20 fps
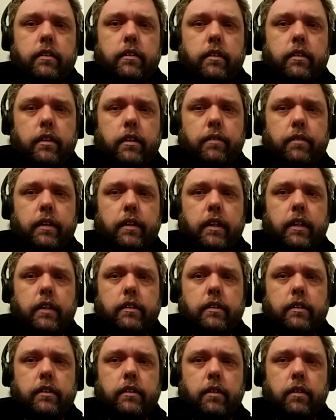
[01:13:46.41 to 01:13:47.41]
And if it does,
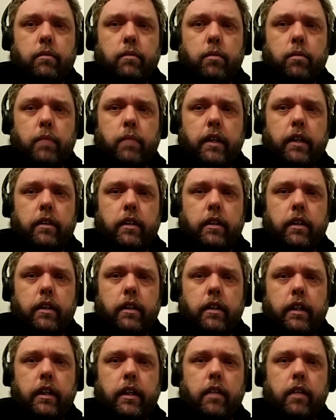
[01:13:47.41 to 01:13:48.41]
it's going to ruin my internet and
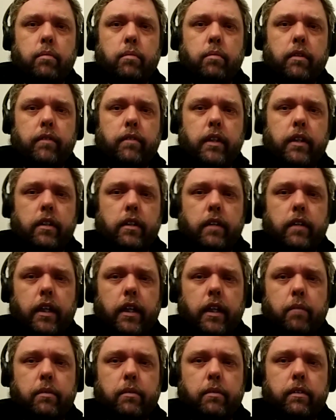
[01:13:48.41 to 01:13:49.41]
I can't play video games.